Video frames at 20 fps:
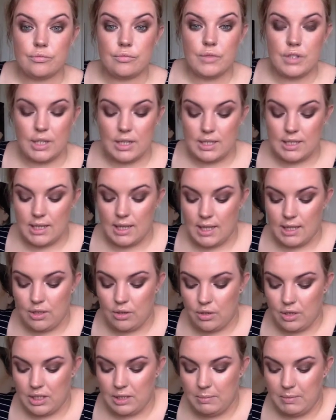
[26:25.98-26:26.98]
So you can see that
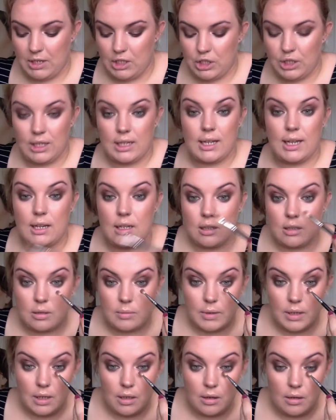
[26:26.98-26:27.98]
sort of smudging it out a little
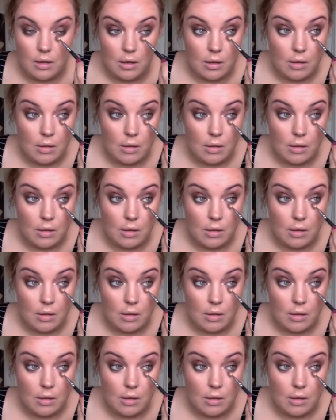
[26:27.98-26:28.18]
bit.